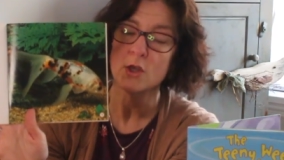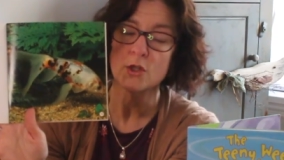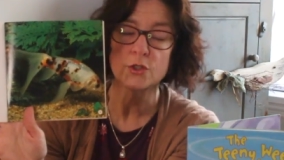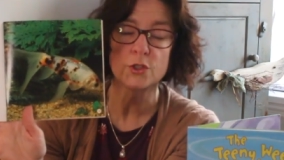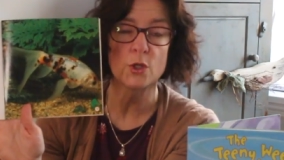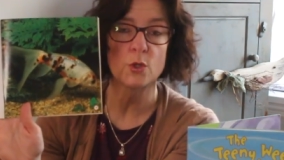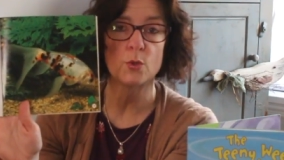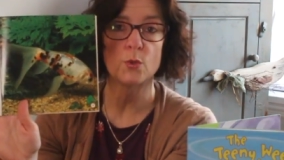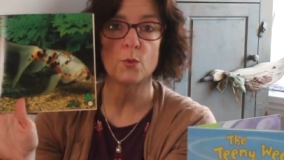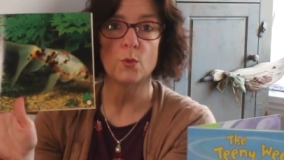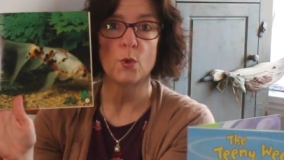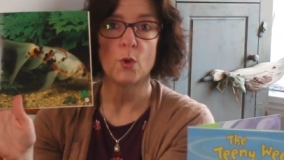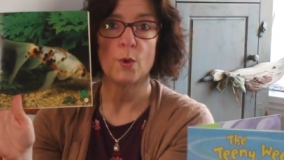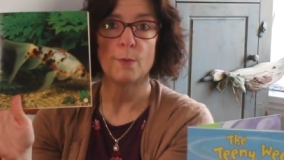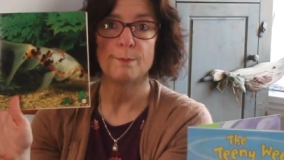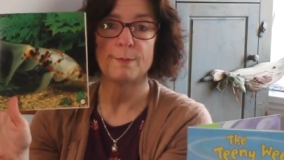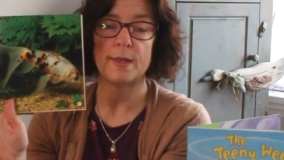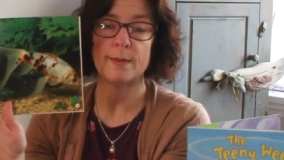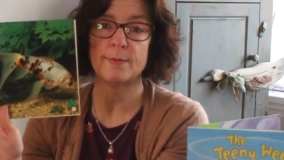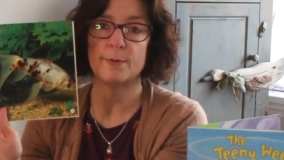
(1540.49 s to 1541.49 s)
So
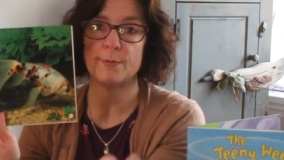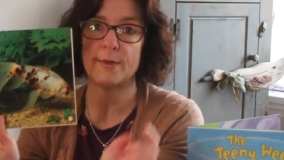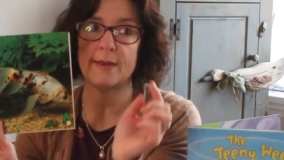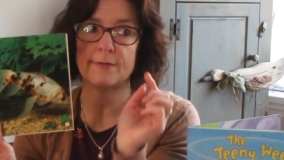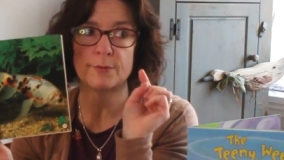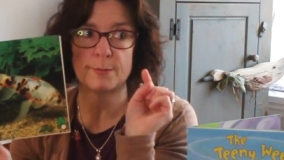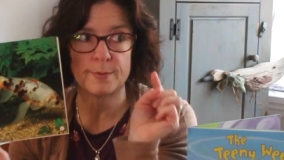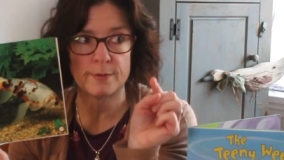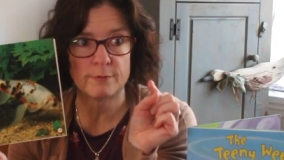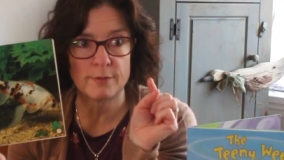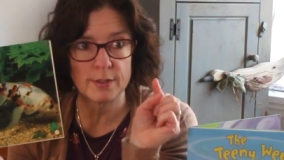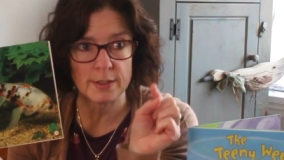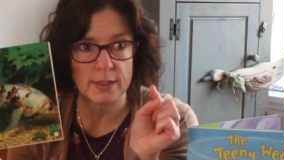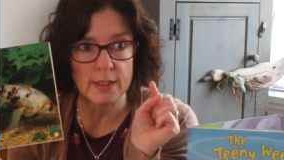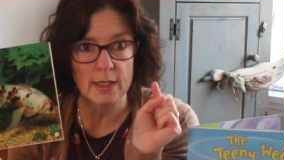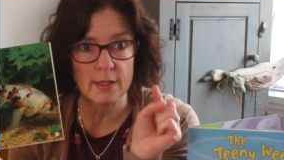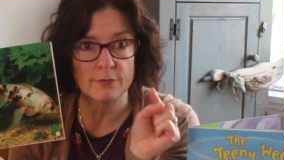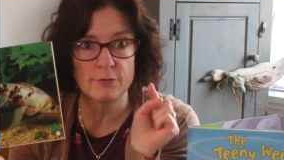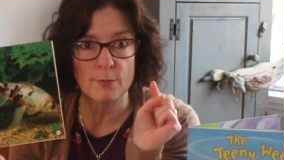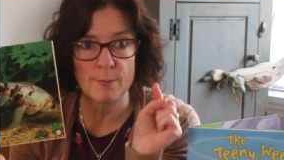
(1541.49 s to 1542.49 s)
maybe we have to be really
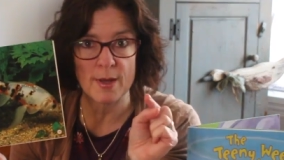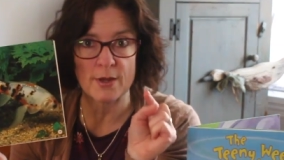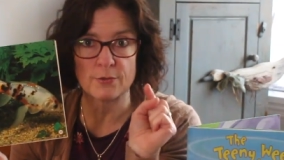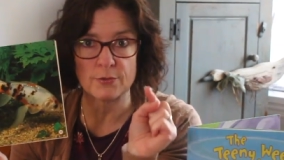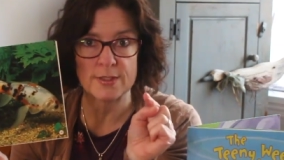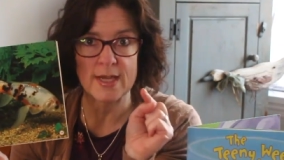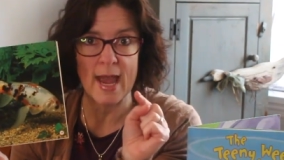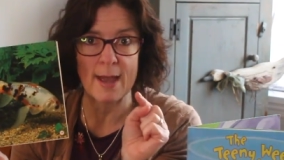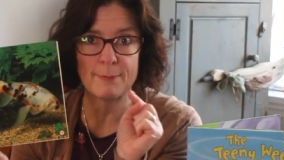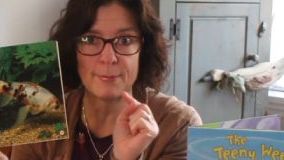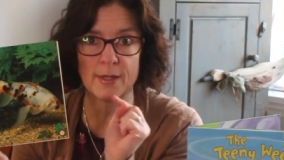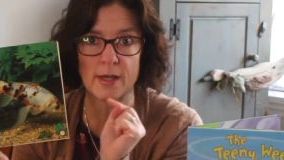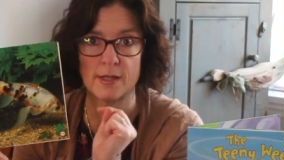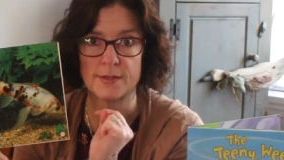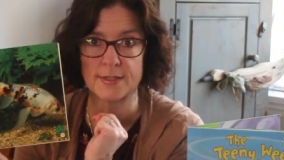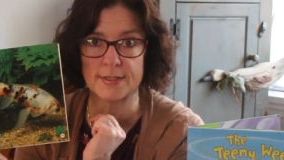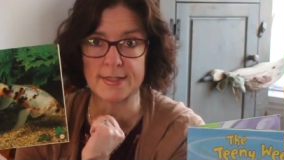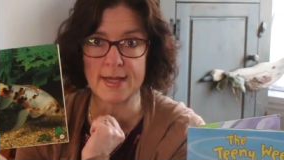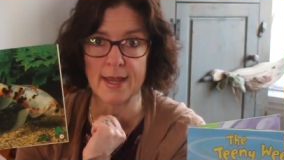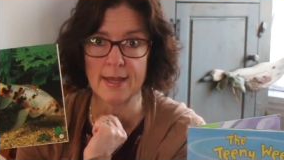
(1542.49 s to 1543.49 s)
careful about tapping
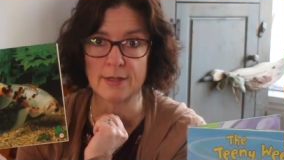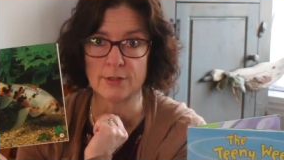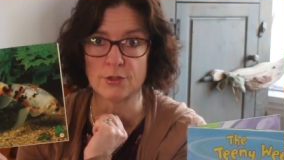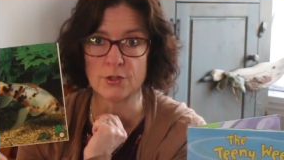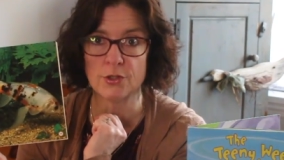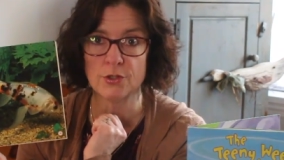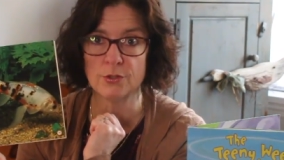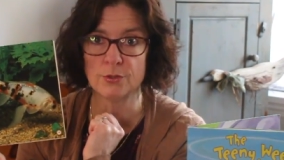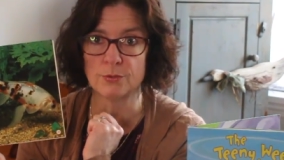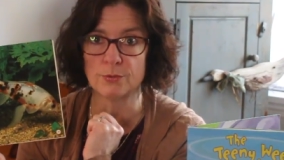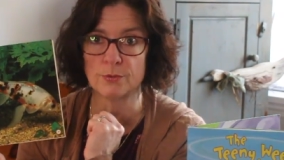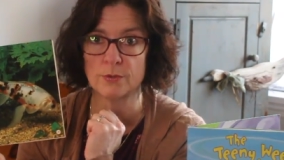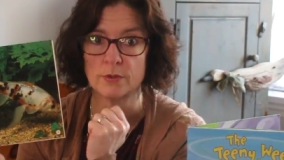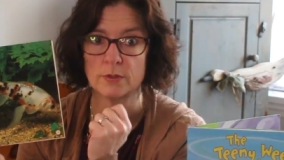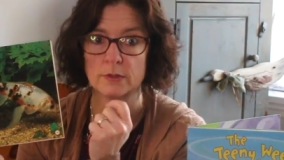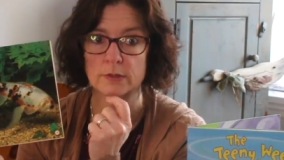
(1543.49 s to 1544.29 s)
on the tank too.